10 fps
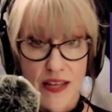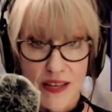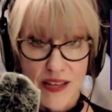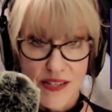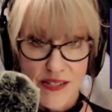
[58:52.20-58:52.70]

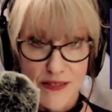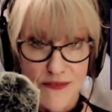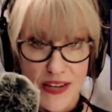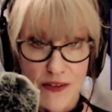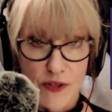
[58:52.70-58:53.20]
his
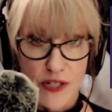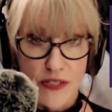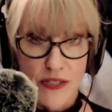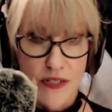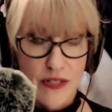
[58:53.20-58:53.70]
favorite.
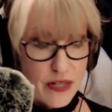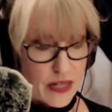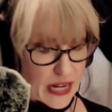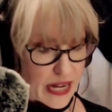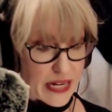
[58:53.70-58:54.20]

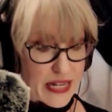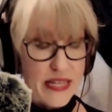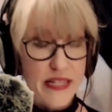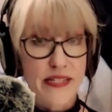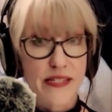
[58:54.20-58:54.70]
And
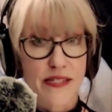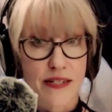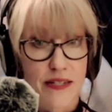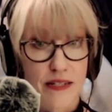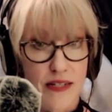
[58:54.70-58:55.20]
his
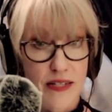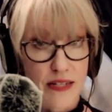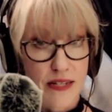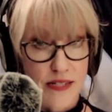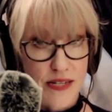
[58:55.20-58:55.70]

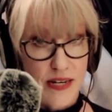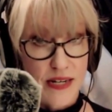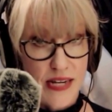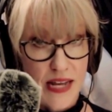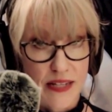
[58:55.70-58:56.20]
is in
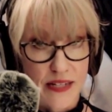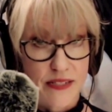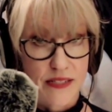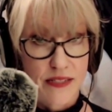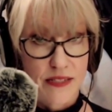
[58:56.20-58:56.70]

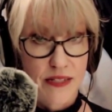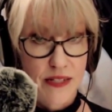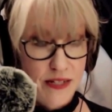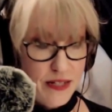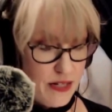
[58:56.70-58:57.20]
italics,
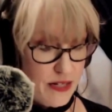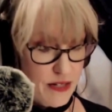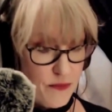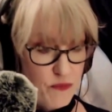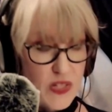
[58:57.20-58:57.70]

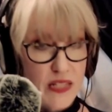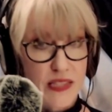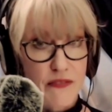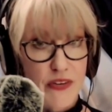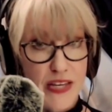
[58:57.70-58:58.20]

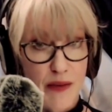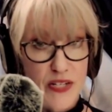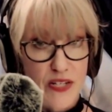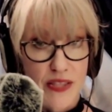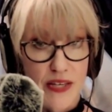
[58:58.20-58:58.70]
leaving Emma
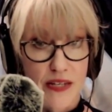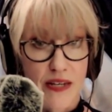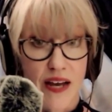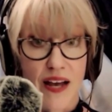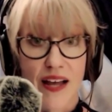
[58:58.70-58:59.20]
to think,
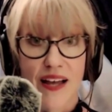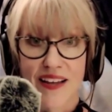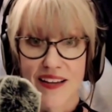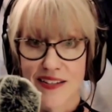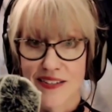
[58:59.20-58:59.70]

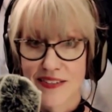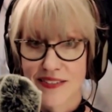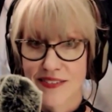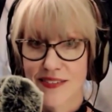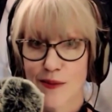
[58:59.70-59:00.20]

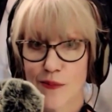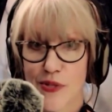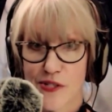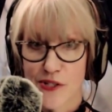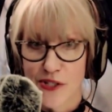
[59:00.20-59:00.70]
Mr.